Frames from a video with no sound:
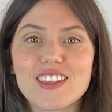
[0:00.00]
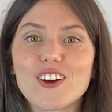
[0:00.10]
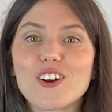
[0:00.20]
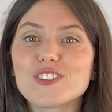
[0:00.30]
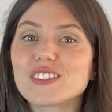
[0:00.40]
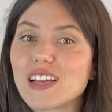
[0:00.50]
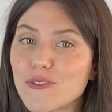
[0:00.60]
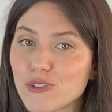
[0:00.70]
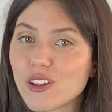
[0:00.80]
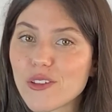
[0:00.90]
There are
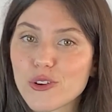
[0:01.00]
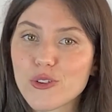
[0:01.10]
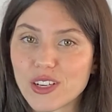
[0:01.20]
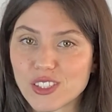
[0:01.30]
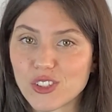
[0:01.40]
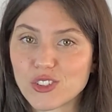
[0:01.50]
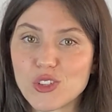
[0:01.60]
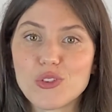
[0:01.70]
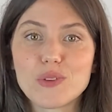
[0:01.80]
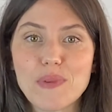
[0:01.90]
several other crystals
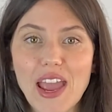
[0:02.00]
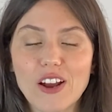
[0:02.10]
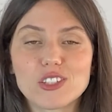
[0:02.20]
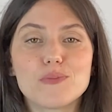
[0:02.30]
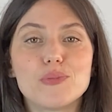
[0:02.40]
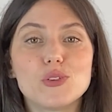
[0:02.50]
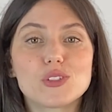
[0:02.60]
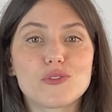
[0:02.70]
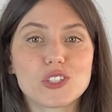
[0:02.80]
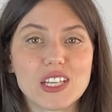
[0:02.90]
you could pair to
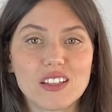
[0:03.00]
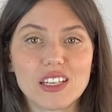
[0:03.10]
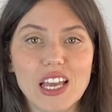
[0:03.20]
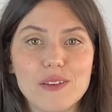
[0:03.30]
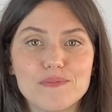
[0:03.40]
boost fertility.